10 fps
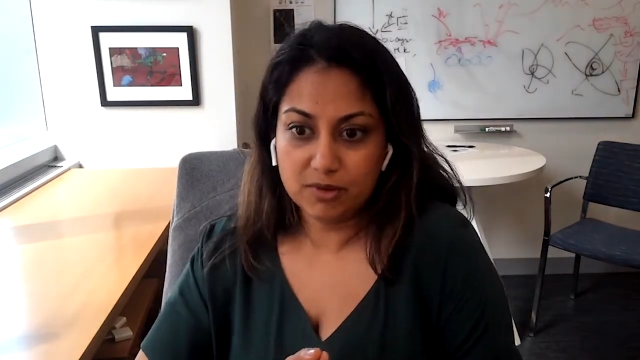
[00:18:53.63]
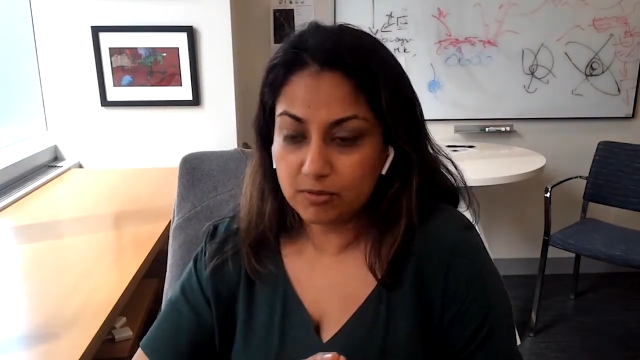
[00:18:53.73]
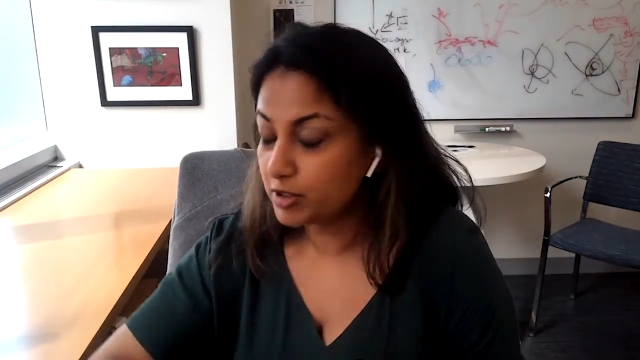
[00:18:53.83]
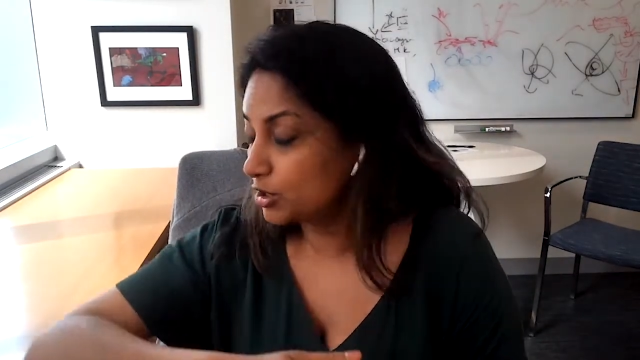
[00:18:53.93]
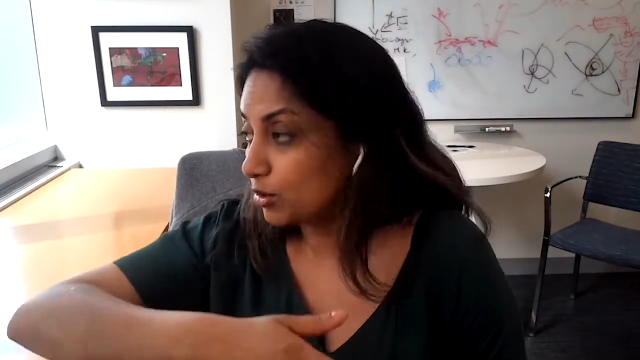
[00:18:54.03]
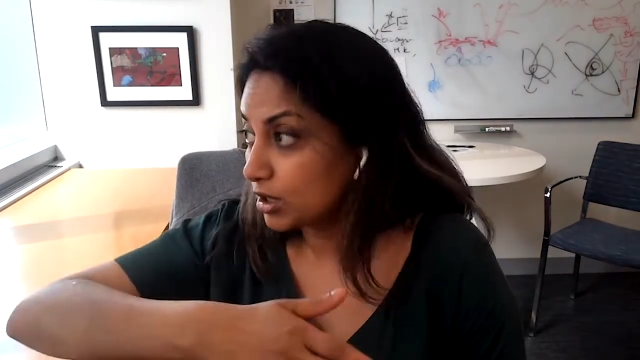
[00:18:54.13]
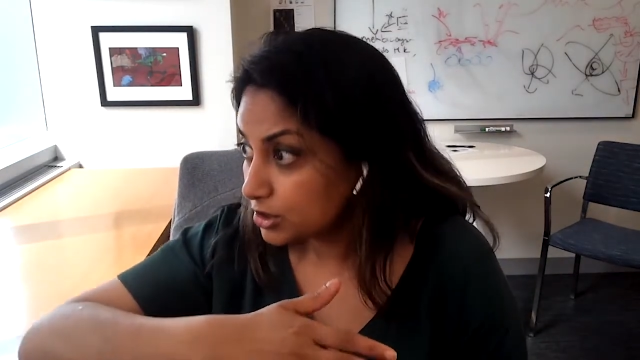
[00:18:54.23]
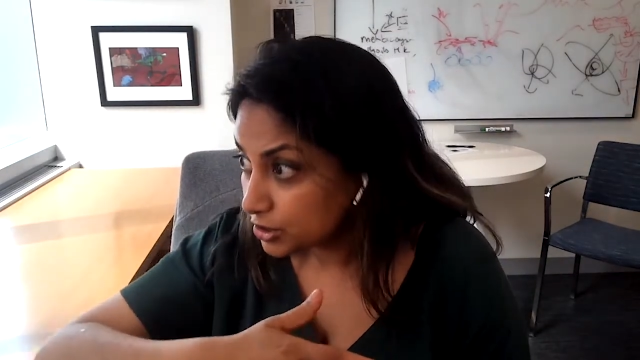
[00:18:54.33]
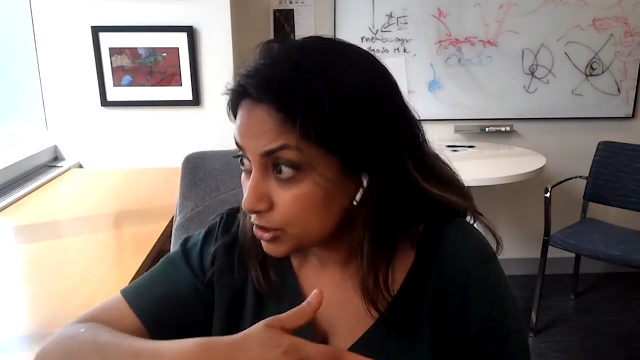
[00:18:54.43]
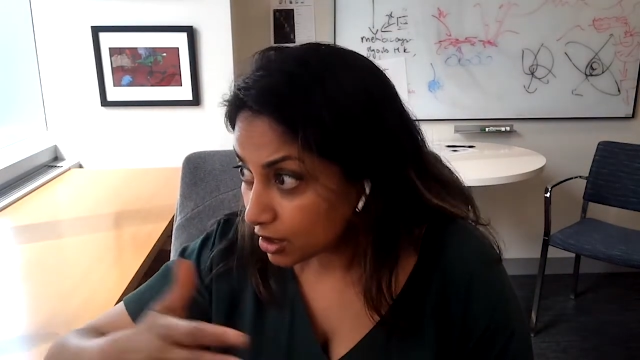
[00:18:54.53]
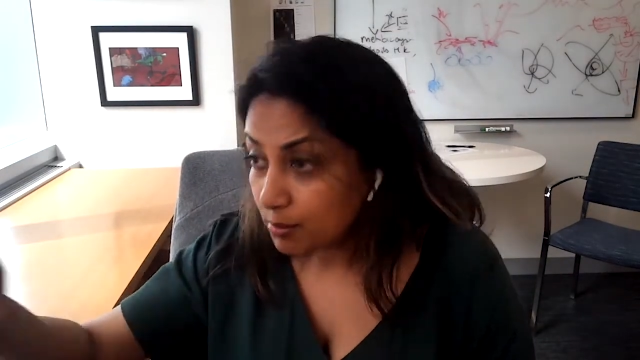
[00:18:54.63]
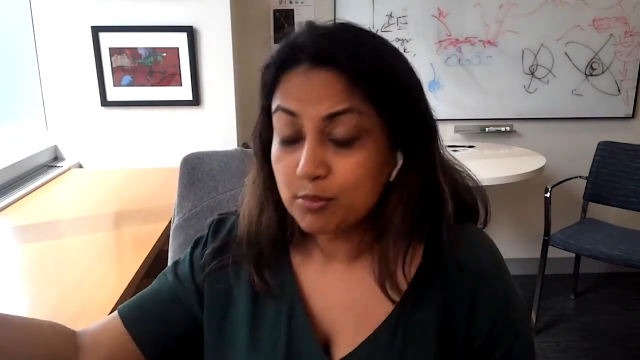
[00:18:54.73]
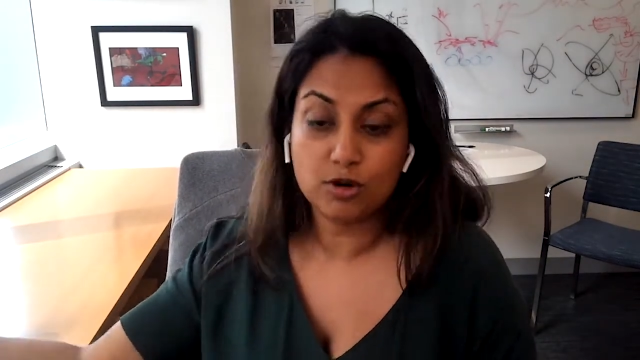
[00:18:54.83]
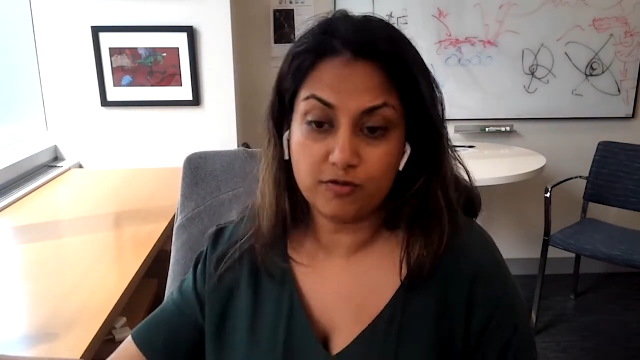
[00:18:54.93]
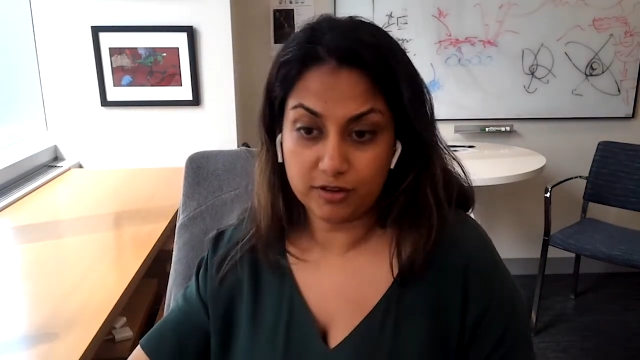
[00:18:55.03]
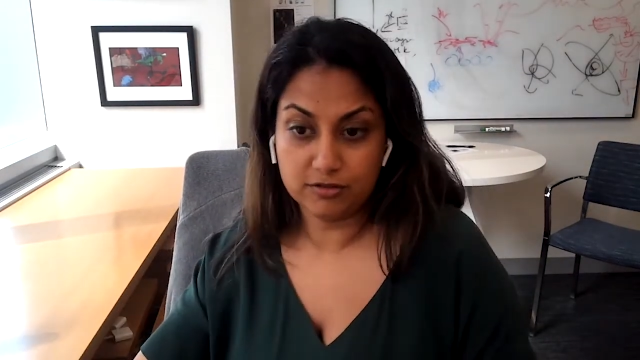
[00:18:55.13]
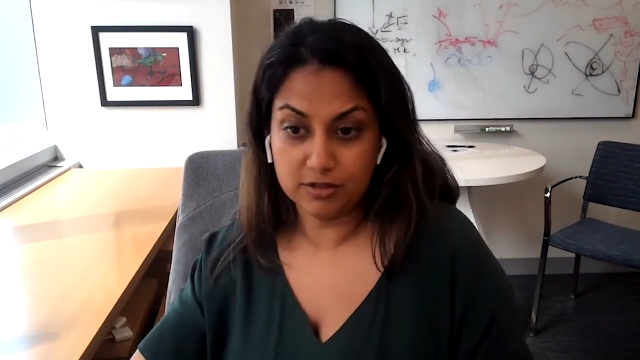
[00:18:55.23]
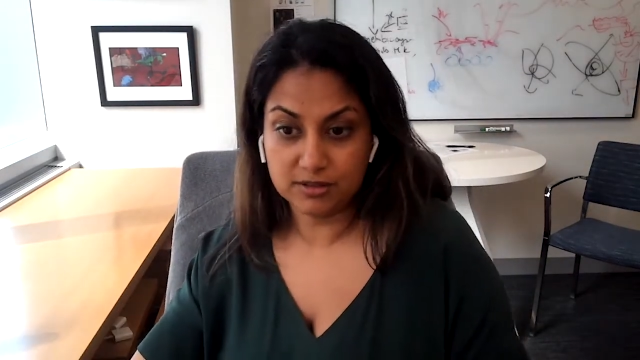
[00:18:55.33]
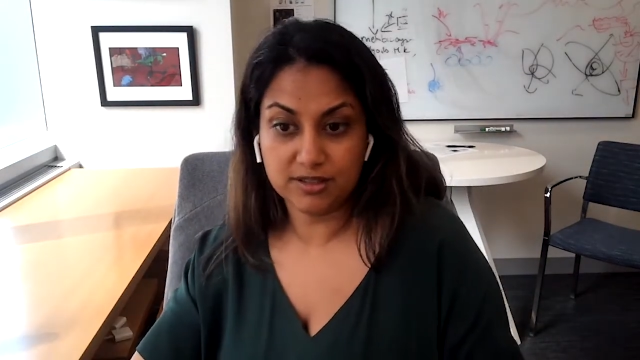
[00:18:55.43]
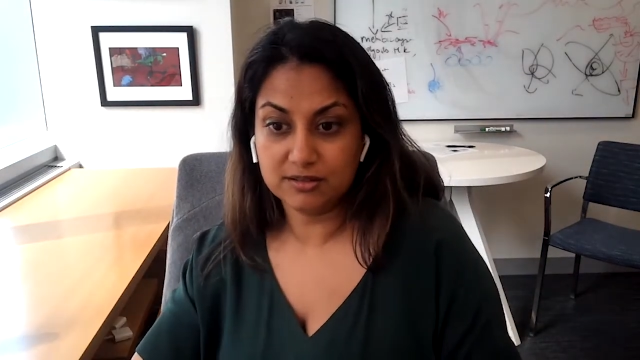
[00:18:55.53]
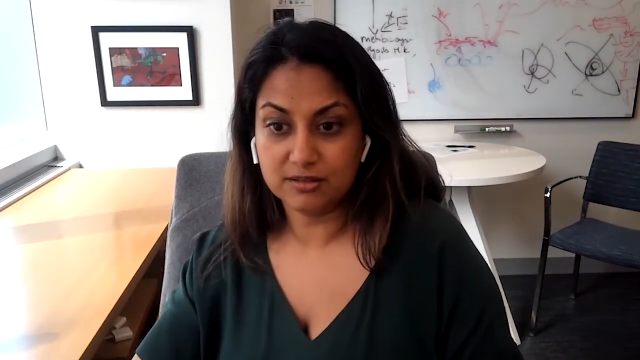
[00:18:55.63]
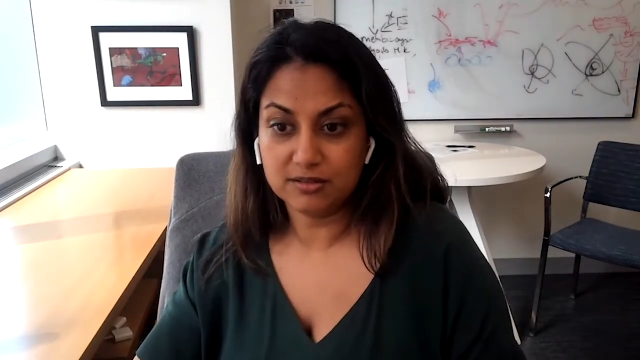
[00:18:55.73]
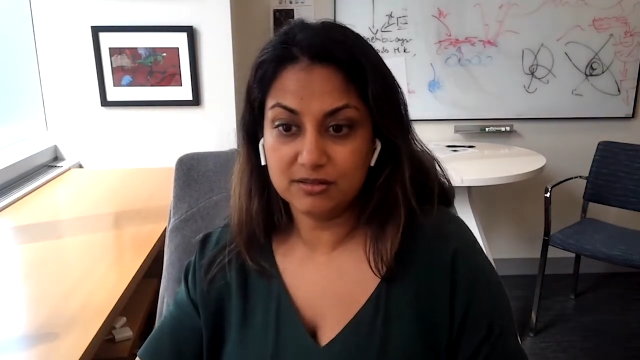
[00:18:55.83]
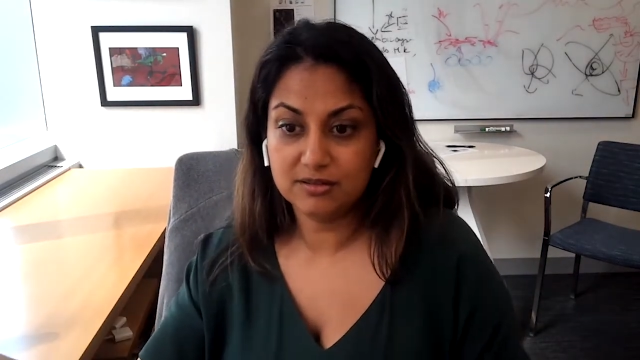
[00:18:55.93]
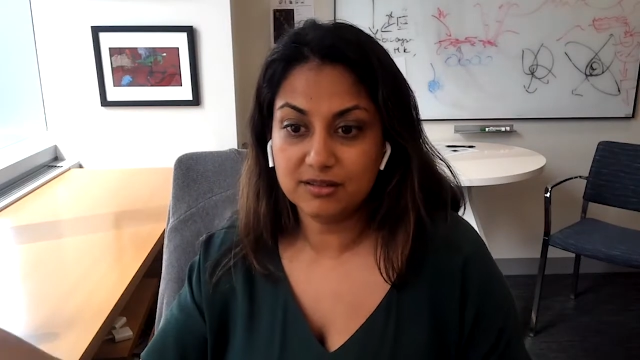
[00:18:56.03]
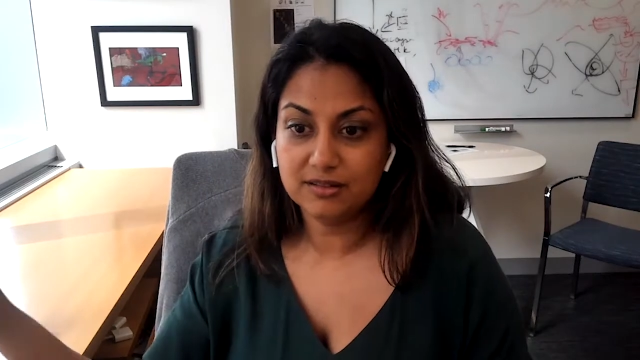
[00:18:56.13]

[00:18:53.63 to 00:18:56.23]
you know a number of other diseases